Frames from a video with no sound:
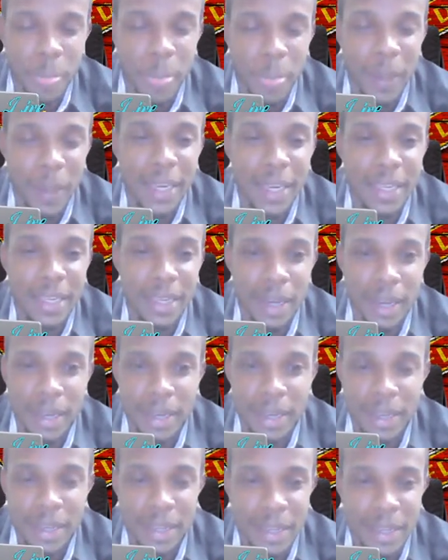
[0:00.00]
A
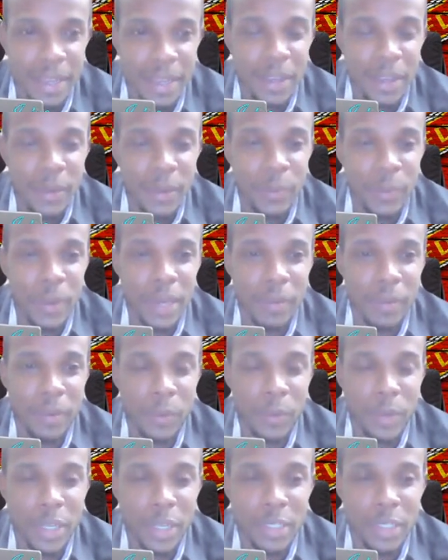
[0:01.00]
Lingard. Where
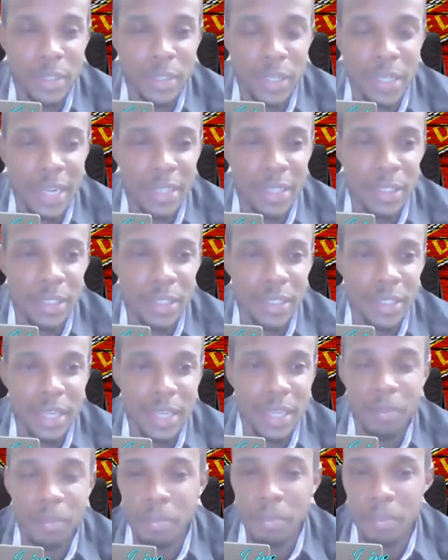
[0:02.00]
that just
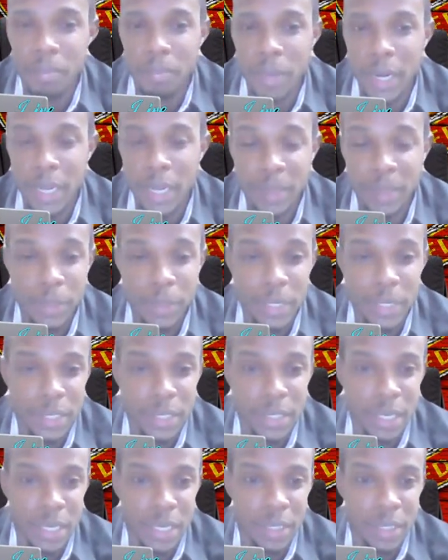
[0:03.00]
had a lot of
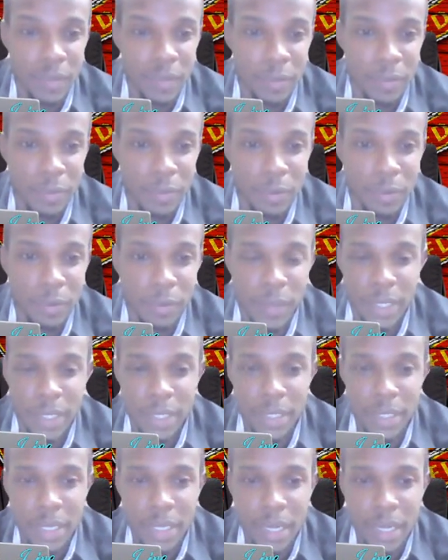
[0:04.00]
potential and just never fulfilled
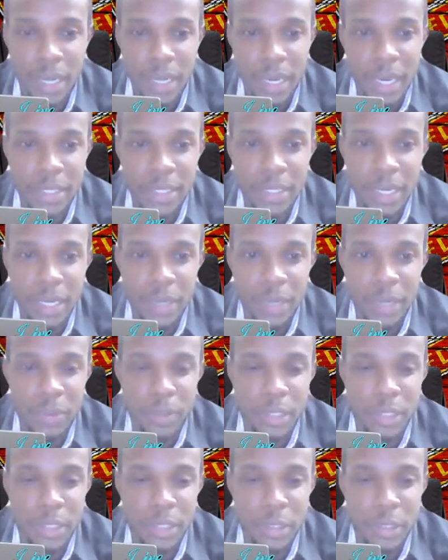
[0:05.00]
it. I don't
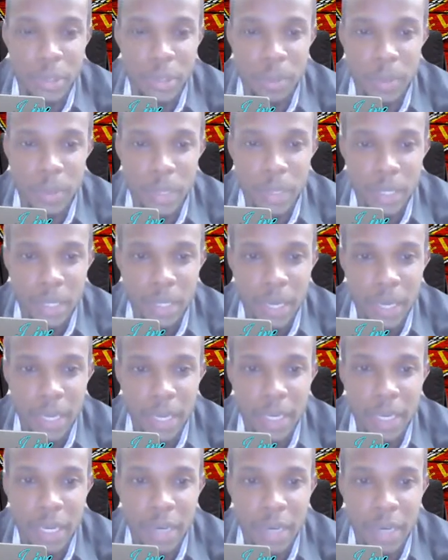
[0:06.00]
think you will be,
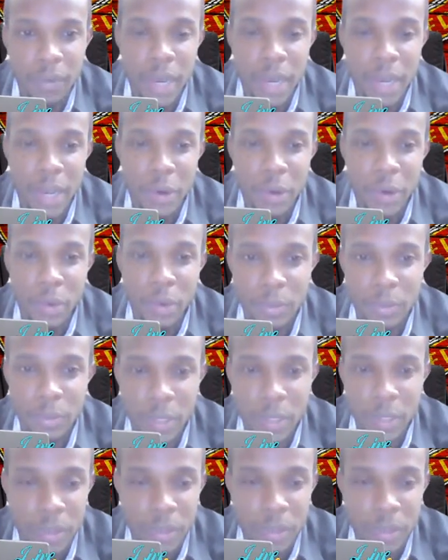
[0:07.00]
and I have high hopes for
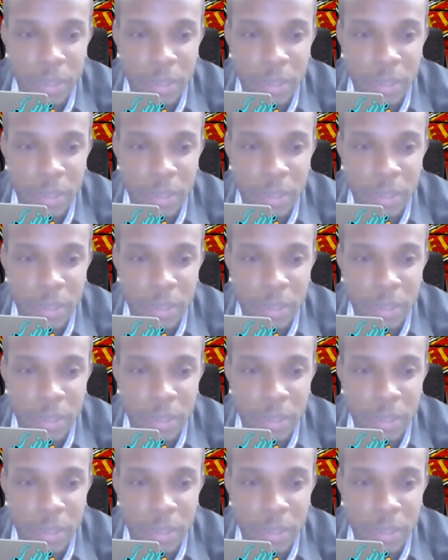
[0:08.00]
you.